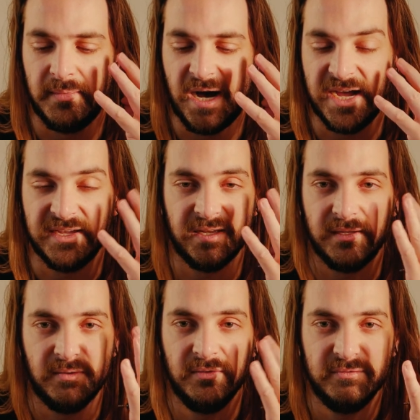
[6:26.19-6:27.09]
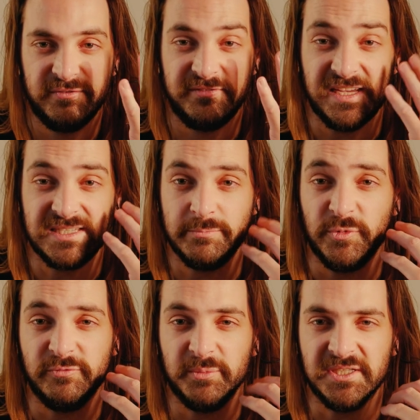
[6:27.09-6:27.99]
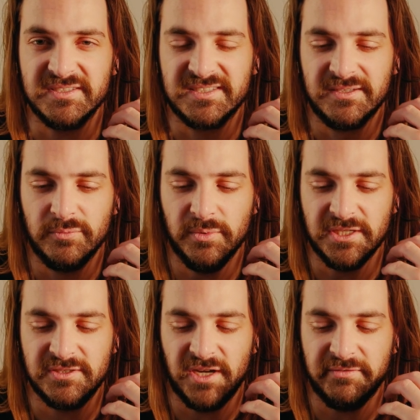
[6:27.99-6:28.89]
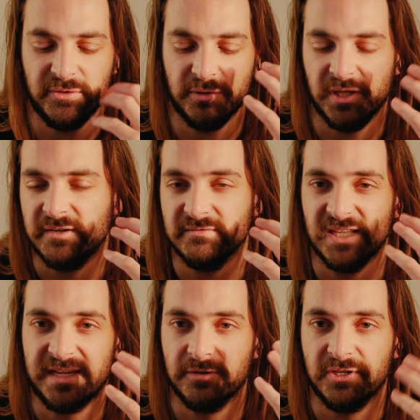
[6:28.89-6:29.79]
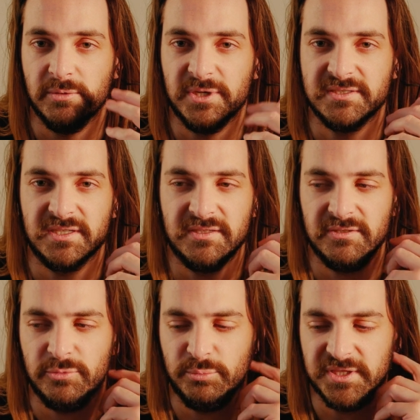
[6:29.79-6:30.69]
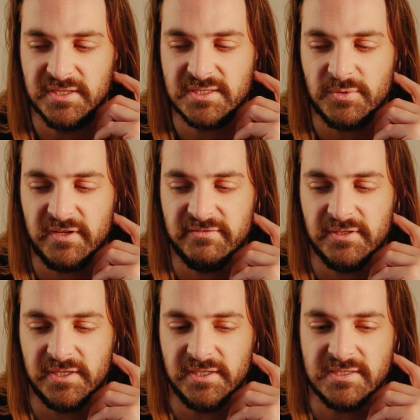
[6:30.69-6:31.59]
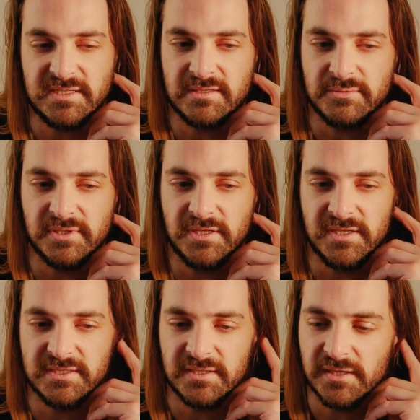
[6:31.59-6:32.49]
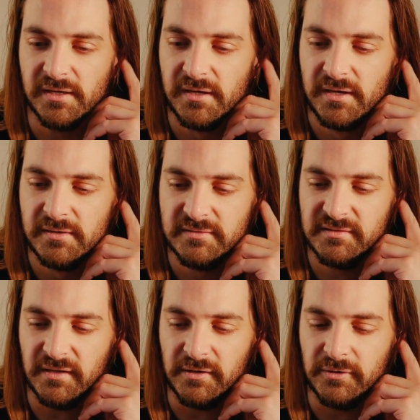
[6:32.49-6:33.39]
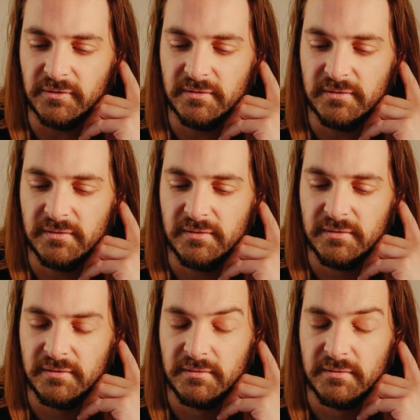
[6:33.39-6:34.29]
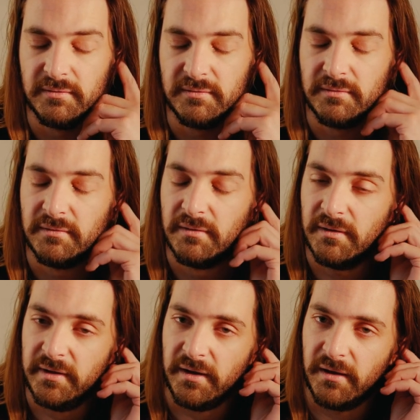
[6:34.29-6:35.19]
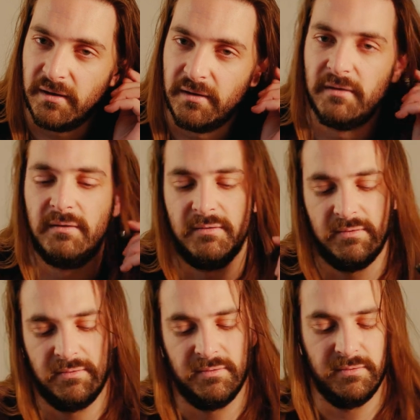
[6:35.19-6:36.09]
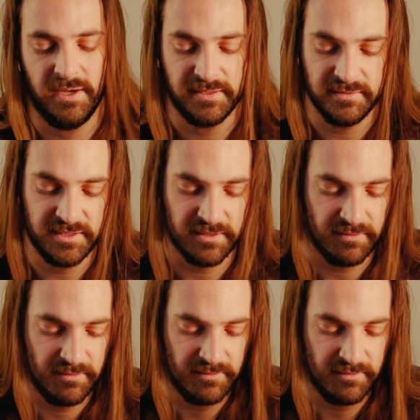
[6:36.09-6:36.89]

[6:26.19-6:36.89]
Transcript: my face movements, which I feel a lot of lighter earbuds can do, but this one I feel like it sits really nicely. So yeah, I can dig it.